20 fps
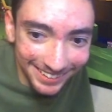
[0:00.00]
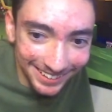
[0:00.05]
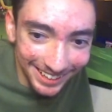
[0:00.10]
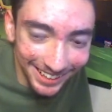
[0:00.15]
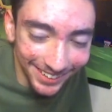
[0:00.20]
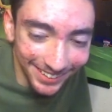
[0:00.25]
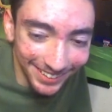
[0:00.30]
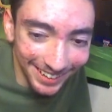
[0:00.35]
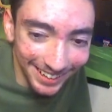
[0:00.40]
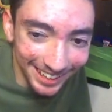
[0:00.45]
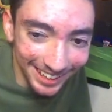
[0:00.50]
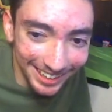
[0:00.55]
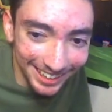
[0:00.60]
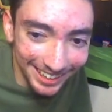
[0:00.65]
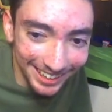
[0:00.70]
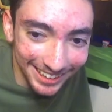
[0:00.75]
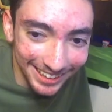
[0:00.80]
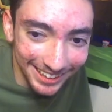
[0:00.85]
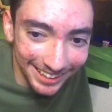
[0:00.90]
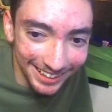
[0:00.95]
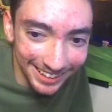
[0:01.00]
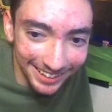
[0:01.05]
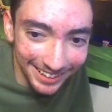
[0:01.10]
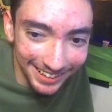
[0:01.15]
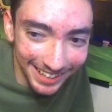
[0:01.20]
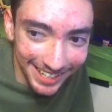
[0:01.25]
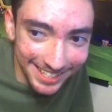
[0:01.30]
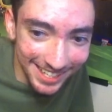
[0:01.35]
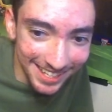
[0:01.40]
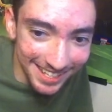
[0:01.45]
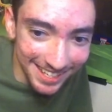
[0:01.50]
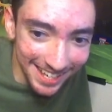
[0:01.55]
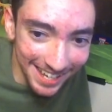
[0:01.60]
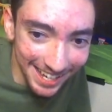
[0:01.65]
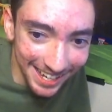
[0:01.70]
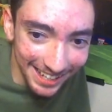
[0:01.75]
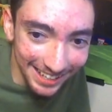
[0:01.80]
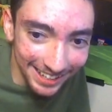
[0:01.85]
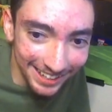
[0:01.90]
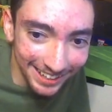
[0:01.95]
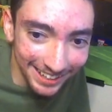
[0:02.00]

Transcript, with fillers: Come on! This is it!